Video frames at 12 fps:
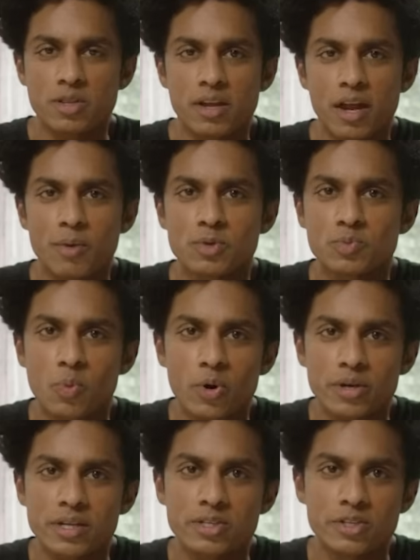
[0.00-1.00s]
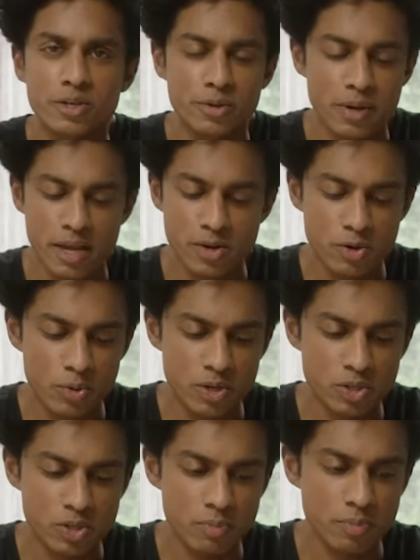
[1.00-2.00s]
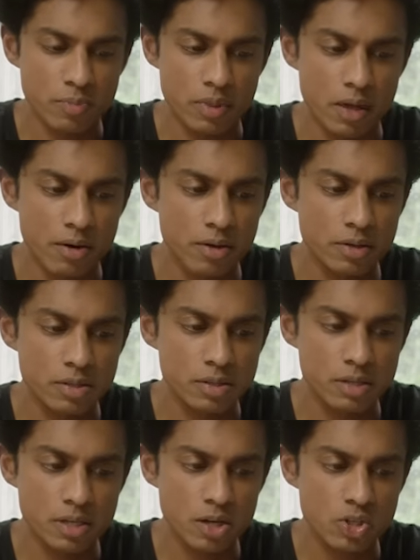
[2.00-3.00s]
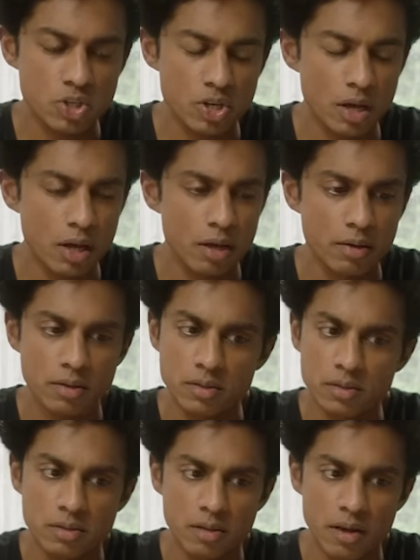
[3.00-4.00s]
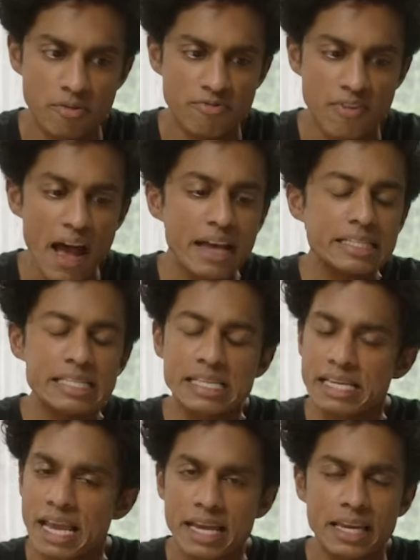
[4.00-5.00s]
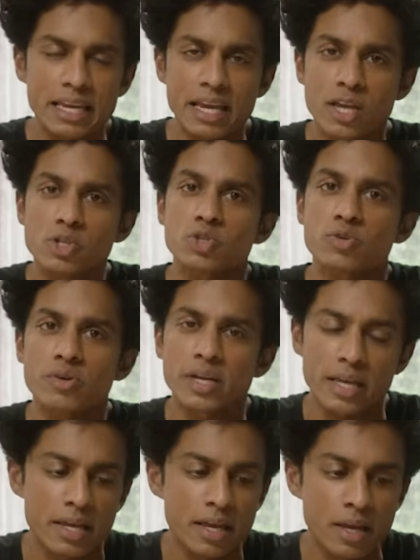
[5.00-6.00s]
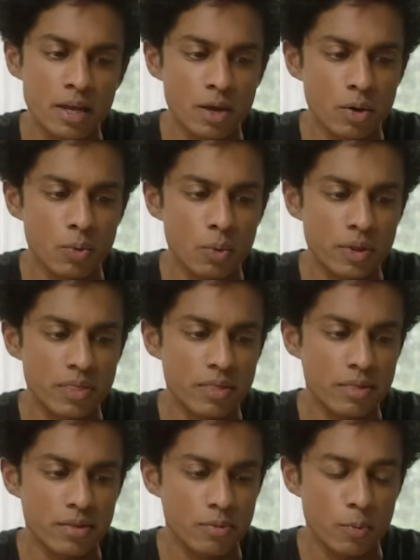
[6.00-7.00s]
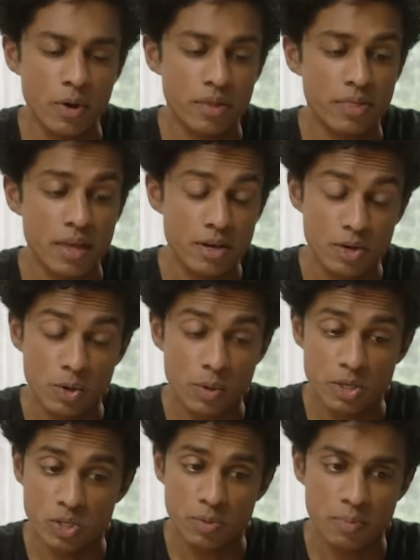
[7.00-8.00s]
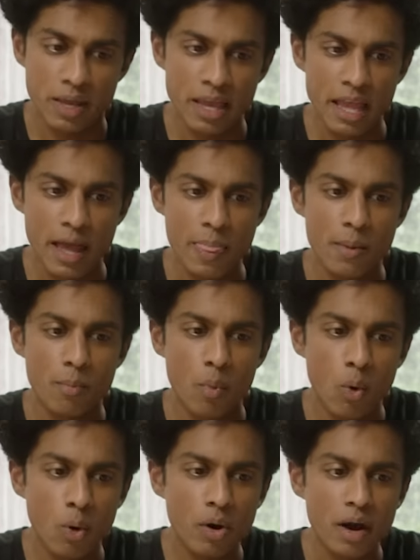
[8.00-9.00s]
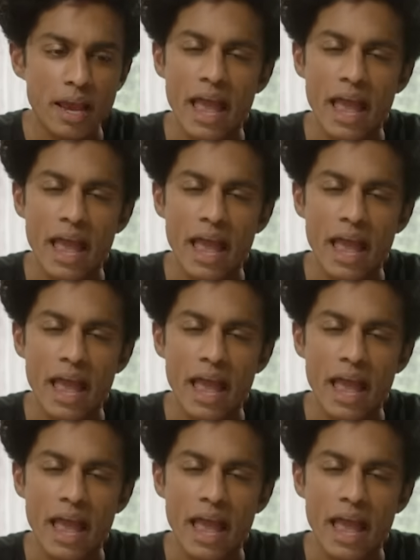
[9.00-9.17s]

that I was born into, Hinduism. There is such a fascinating history with Hinduism. And the more I